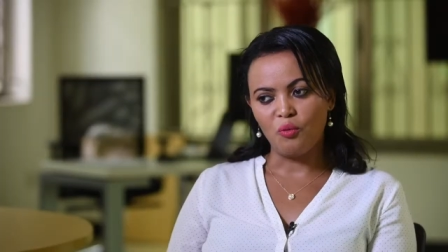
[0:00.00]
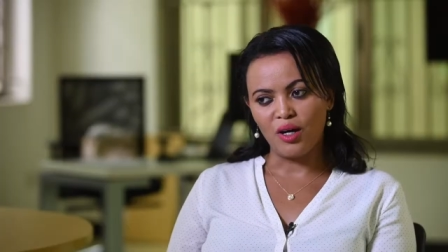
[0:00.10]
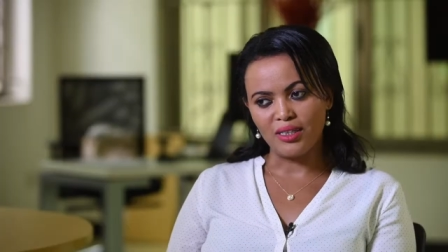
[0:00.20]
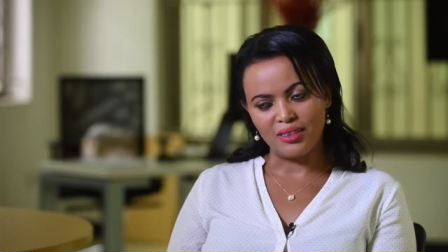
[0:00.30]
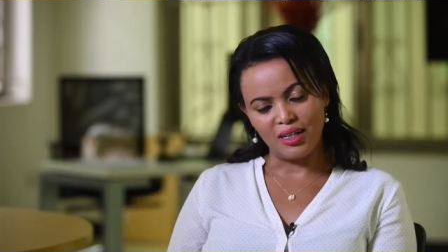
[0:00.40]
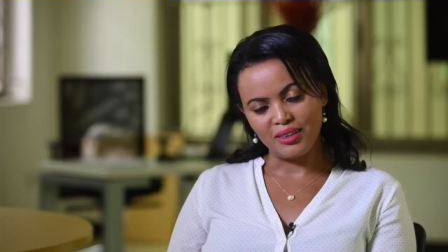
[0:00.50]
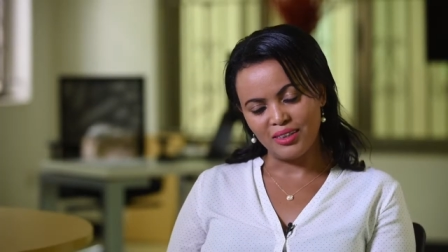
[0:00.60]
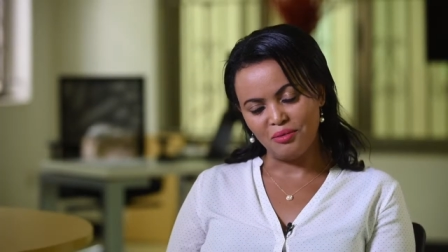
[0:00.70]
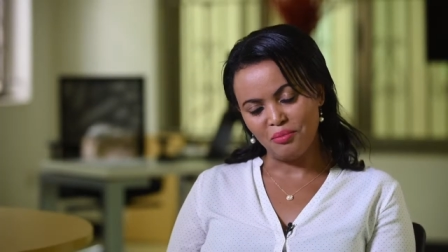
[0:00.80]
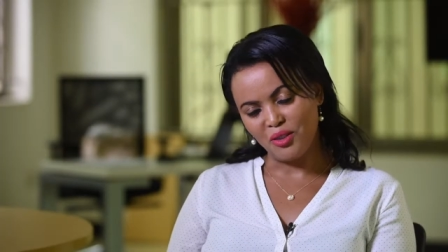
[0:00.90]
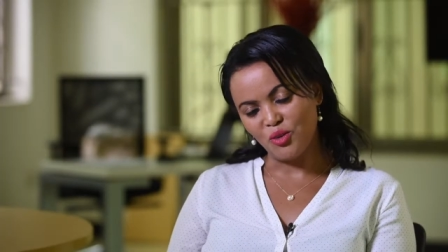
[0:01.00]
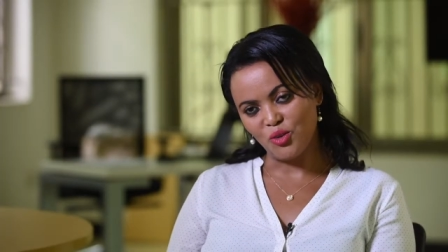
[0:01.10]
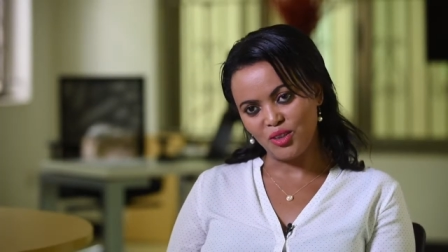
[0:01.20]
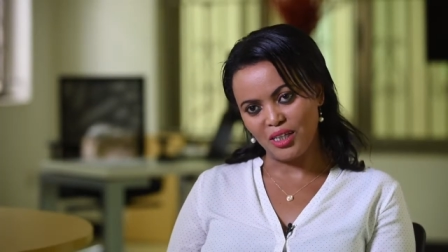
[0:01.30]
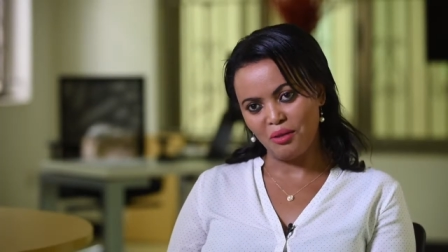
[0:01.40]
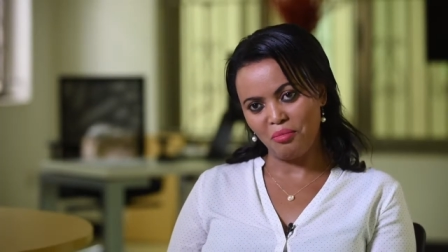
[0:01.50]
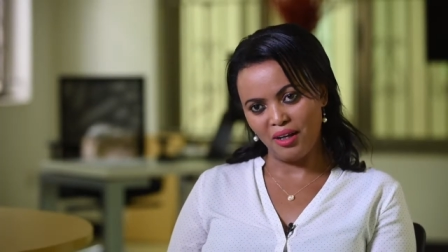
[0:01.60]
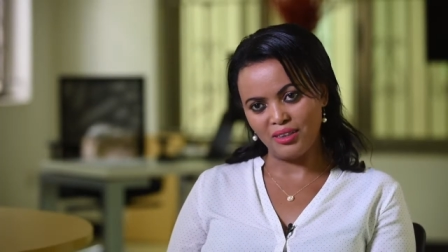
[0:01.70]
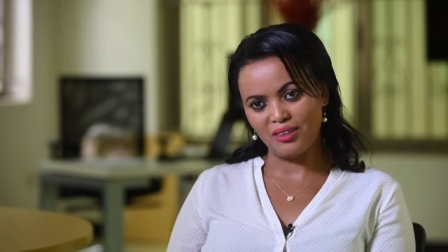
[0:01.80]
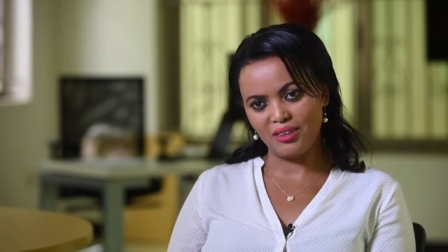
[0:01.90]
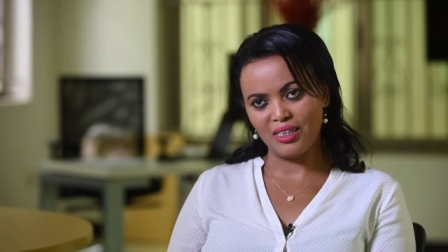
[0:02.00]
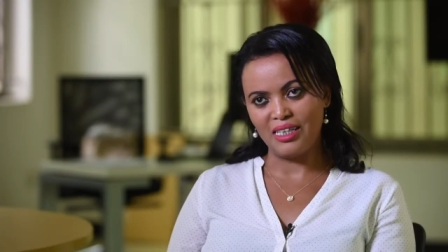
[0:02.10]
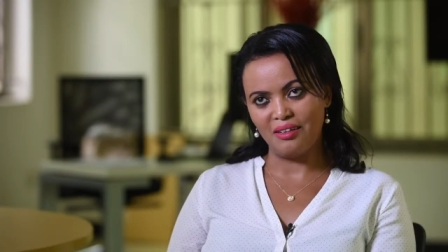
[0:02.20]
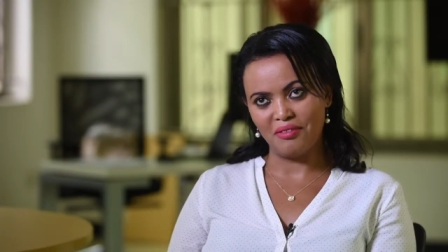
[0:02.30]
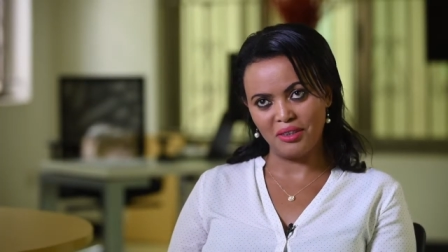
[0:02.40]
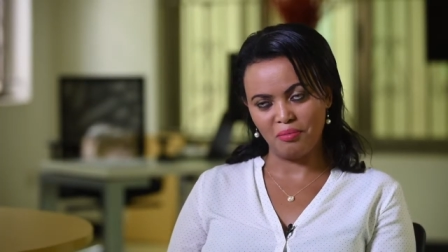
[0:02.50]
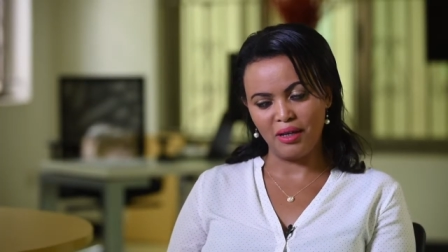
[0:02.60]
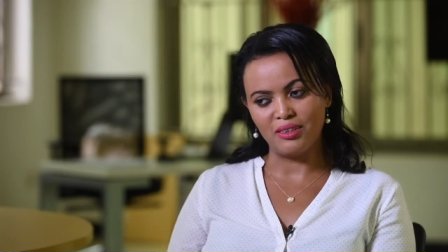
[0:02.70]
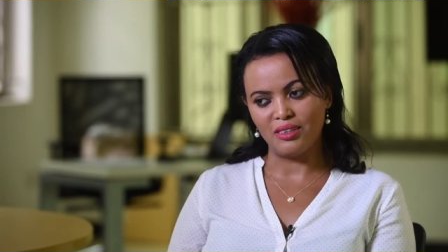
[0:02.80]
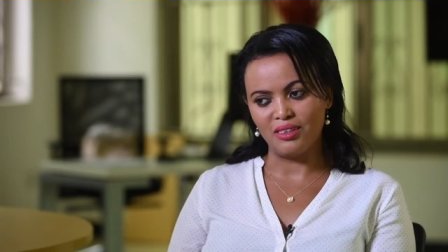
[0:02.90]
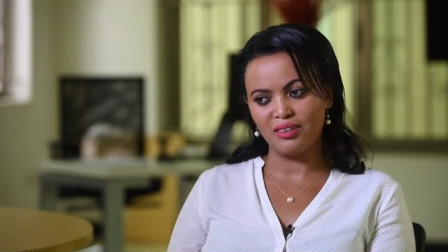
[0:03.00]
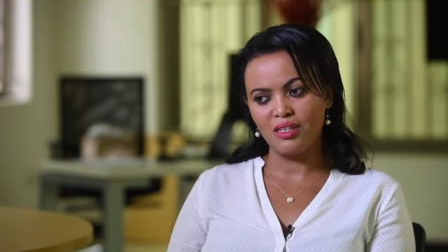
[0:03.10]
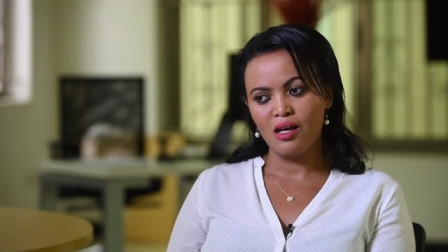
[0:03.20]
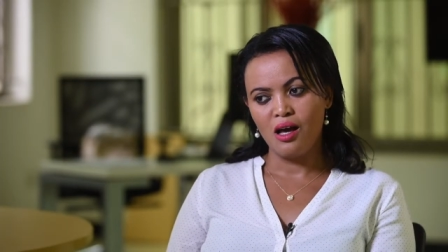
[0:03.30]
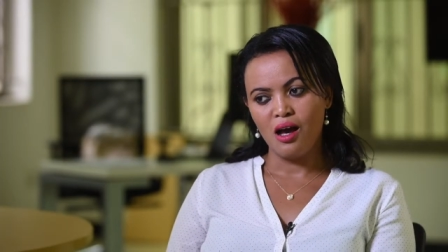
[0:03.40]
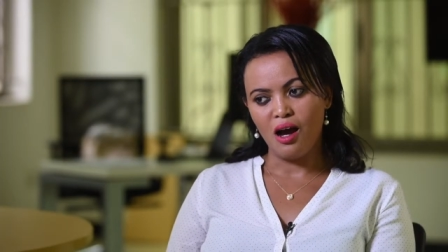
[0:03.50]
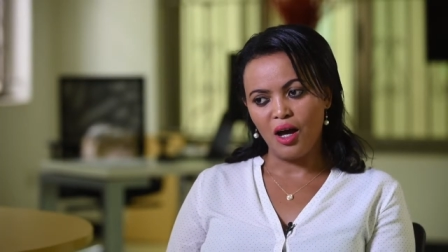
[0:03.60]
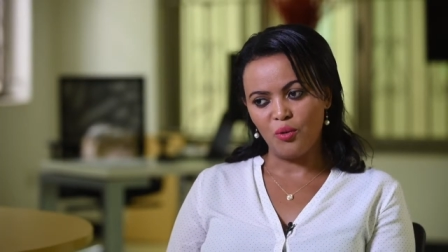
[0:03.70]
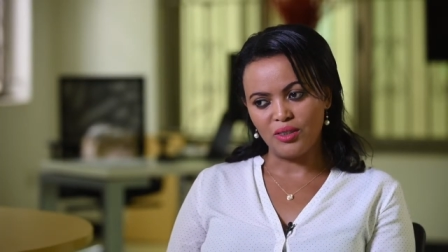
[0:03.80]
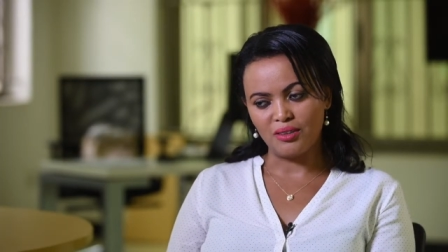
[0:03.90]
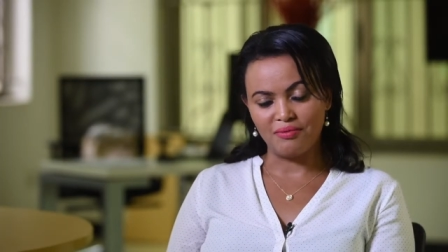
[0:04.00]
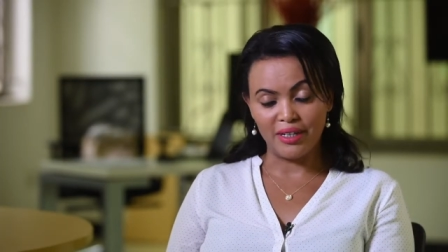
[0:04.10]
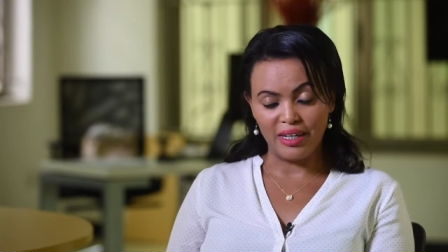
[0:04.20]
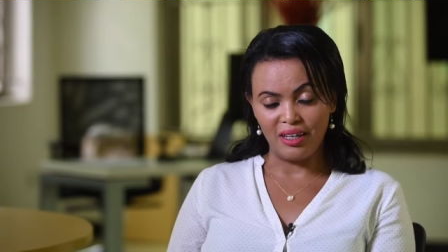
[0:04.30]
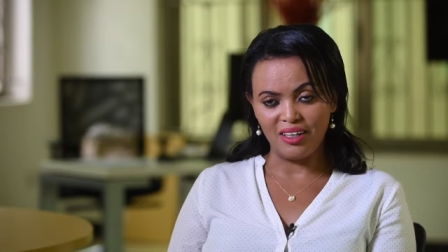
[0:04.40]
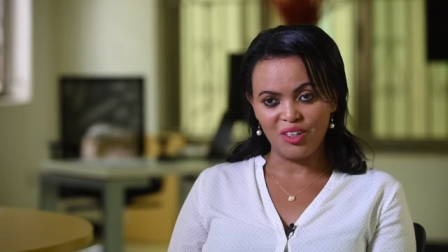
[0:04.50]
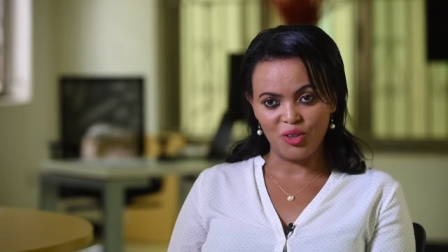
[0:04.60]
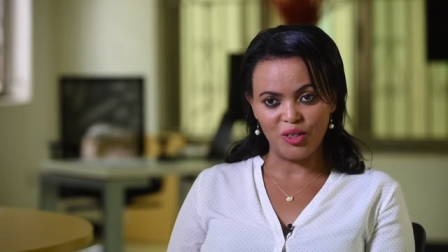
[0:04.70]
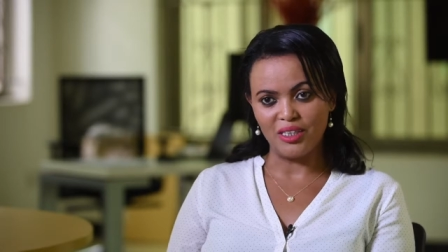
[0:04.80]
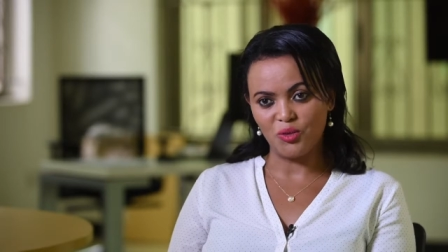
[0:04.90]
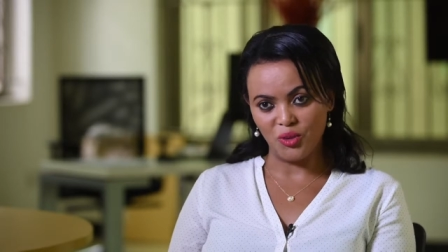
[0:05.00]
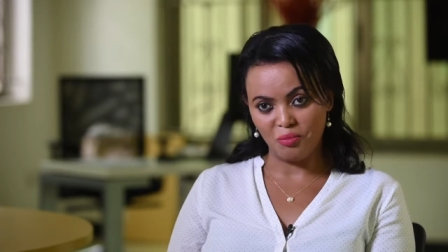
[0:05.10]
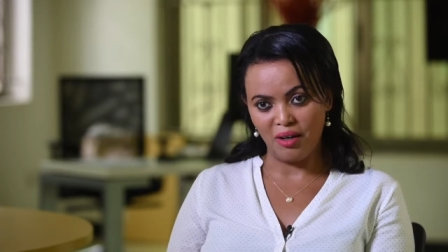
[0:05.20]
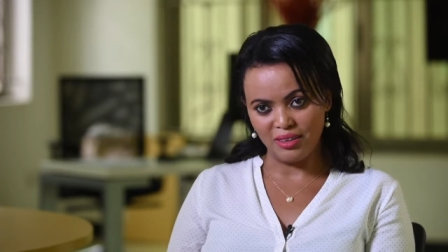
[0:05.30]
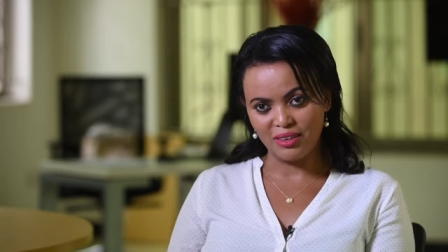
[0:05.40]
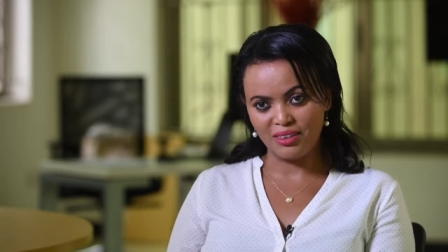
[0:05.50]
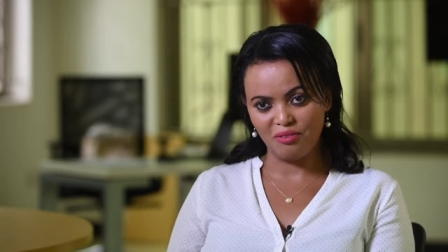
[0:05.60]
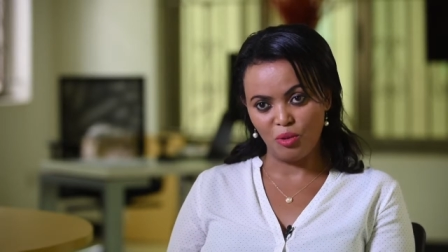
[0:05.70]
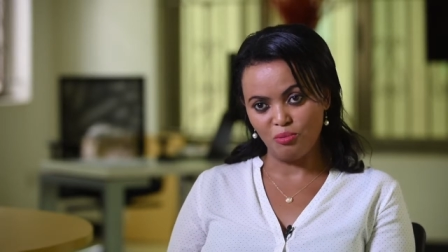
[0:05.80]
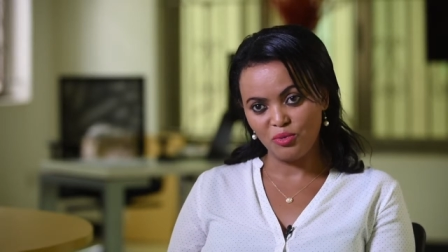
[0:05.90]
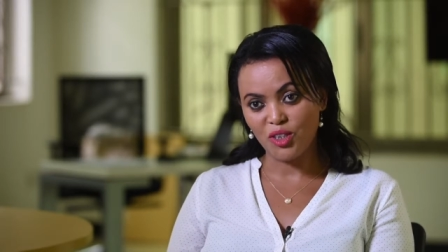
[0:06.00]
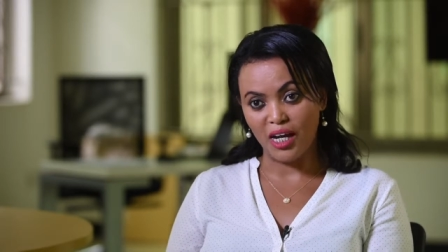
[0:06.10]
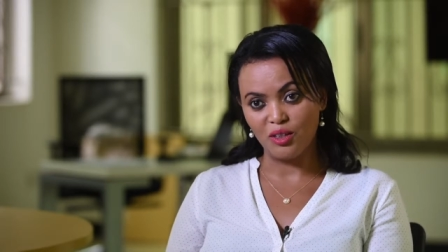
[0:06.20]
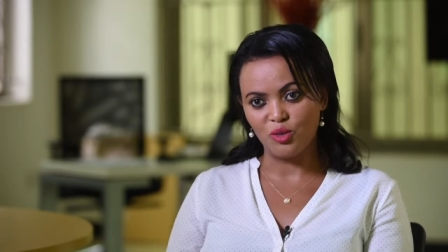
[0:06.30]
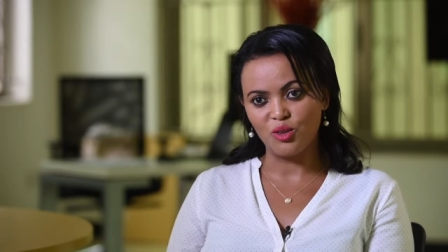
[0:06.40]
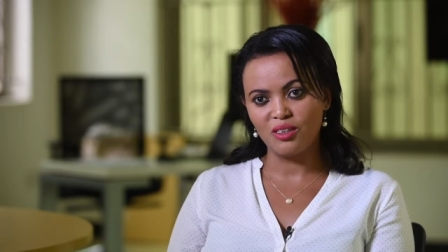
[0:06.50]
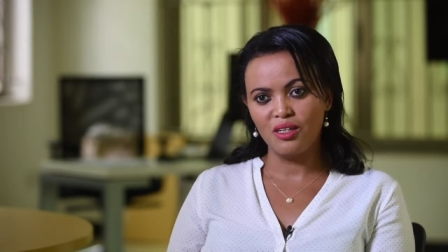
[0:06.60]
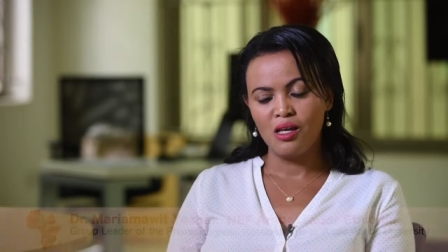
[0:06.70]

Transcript: what attracted me to study plants in the first place is I was very curious with plants from childhood.